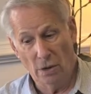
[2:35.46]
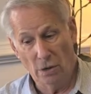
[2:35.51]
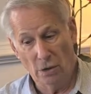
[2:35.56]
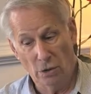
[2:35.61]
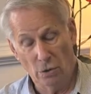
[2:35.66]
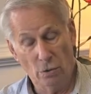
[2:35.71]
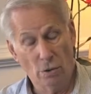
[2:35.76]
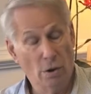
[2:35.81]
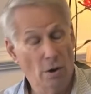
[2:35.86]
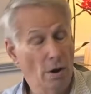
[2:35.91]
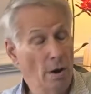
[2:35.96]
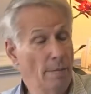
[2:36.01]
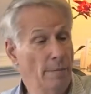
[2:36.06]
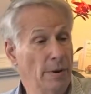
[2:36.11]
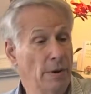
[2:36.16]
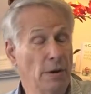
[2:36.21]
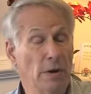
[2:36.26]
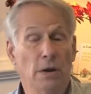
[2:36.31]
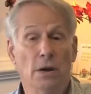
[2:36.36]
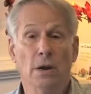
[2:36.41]
you come
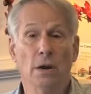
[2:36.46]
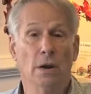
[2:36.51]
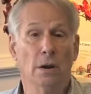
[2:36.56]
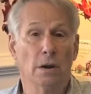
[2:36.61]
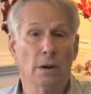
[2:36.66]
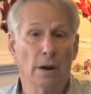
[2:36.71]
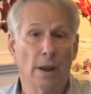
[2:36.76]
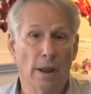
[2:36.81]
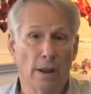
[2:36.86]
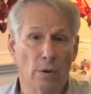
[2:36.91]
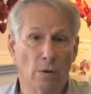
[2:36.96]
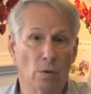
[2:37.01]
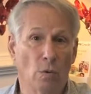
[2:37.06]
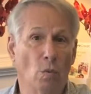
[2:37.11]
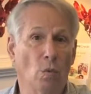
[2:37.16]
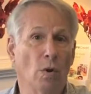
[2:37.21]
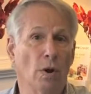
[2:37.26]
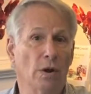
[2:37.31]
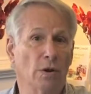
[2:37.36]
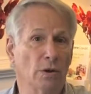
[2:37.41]
in here and
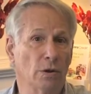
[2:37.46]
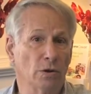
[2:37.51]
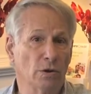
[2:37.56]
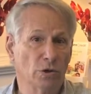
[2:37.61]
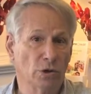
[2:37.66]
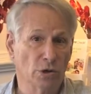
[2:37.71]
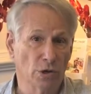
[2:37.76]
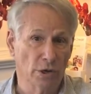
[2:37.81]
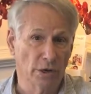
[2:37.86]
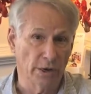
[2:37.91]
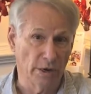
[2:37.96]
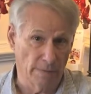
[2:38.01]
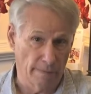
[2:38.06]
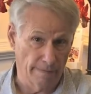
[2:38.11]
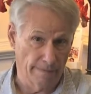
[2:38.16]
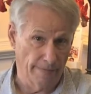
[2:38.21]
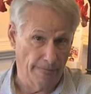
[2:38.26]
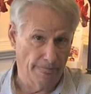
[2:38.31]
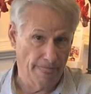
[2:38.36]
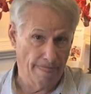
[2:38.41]
want sleep.
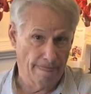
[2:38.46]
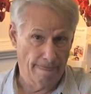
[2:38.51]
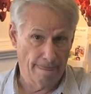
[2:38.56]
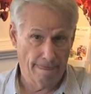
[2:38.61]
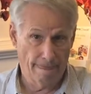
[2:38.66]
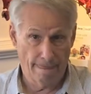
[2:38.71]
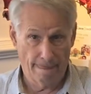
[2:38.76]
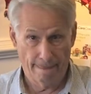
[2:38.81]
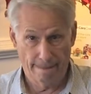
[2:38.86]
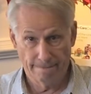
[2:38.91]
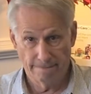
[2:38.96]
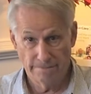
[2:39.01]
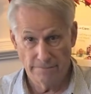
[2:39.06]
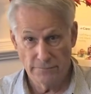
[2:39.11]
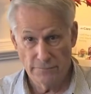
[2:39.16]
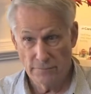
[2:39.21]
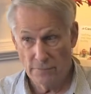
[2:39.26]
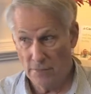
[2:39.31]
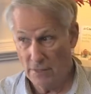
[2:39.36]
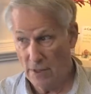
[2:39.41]

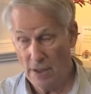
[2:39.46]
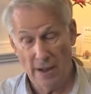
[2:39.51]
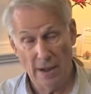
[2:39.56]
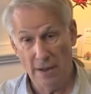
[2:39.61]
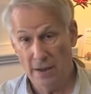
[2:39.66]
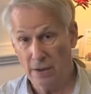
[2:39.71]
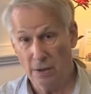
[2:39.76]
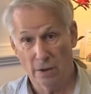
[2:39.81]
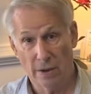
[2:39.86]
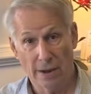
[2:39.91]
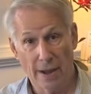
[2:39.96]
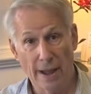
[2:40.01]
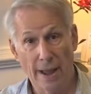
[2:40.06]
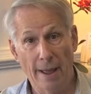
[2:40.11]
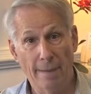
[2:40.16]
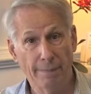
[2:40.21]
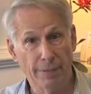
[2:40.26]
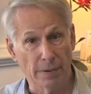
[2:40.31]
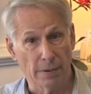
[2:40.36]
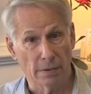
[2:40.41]
That ain't going to
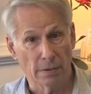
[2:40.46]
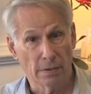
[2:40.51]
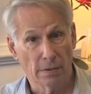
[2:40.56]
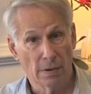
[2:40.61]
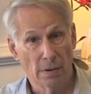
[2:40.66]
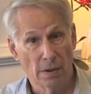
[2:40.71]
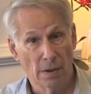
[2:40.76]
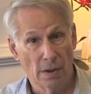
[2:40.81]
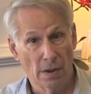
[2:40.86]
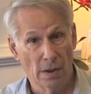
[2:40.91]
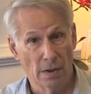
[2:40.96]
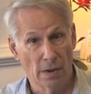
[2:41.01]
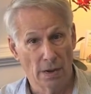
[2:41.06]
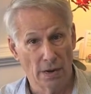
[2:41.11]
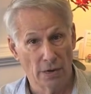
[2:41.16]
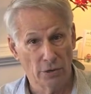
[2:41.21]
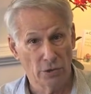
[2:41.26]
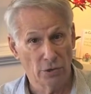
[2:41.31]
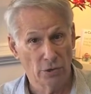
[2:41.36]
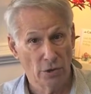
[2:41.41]
happen
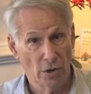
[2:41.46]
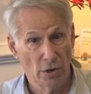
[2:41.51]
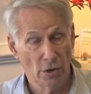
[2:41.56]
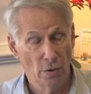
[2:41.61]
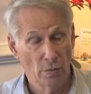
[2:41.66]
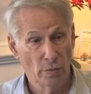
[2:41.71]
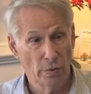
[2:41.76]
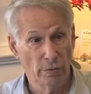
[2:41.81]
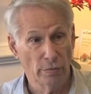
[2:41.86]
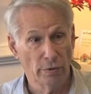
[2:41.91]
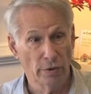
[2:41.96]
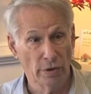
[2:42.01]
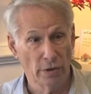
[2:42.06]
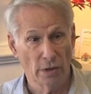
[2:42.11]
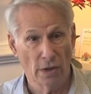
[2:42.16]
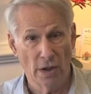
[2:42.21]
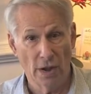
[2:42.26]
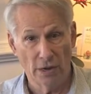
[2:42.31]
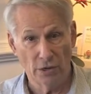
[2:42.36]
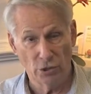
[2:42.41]
unless we
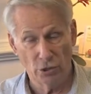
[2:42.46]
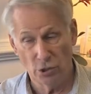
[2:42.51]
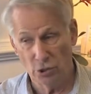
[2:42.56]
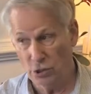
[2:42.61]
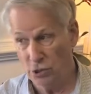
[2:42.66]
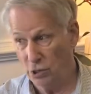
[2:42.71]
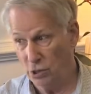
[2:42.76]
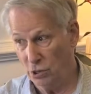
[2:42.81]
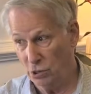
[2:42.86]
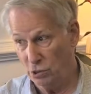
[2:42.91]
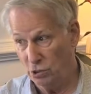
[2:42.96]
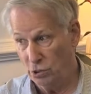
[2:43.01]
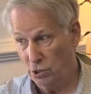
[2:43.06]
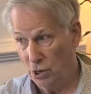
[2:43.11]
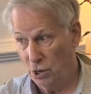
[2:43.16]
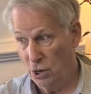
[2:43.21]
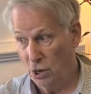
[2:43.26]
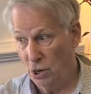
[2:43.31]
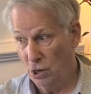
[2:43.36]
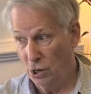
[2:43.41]
realize that there's
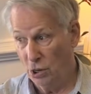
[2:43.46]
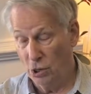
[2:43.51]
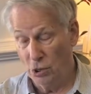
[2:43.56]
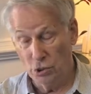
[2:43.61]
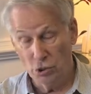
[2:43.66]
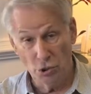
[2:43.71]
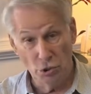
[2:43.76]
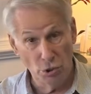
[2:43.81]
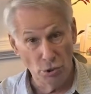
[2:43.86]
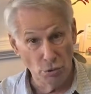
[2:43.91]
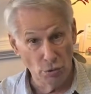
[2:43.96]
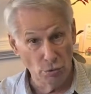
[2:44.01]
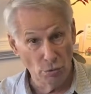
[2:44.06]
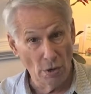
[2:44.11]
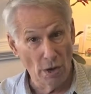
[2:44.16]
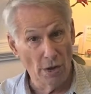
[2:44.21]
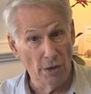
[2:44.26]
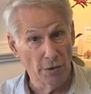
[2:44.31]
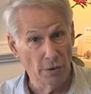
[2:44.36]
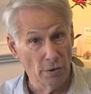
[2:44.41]
two
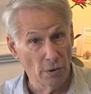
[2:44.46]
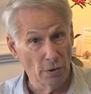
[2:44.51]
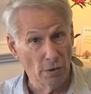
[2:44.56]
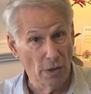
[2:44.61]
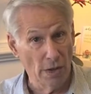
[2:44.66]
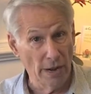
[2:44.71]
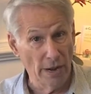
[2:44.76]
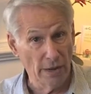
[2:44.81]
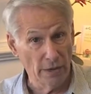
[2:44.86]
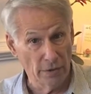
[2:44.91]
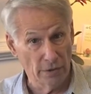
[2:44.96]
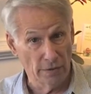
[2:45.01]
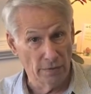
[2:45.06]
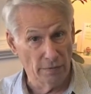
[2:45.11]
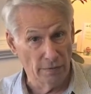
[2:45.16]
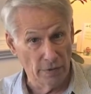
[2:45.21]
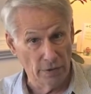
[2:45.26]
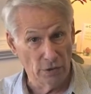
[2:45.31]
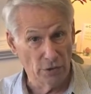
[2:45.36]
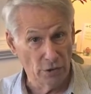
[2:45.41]
other legs of
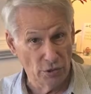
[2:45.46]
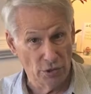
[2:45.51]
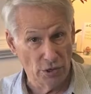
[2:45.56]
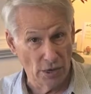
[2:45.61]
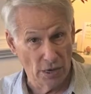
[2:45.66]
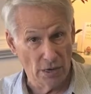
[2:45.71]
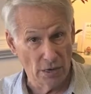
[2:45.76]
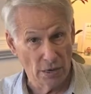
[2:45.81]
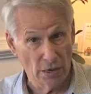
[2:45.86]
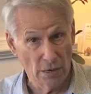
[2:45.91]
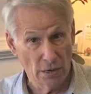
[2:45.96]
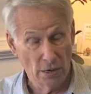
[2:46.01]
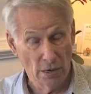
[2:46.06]
this thing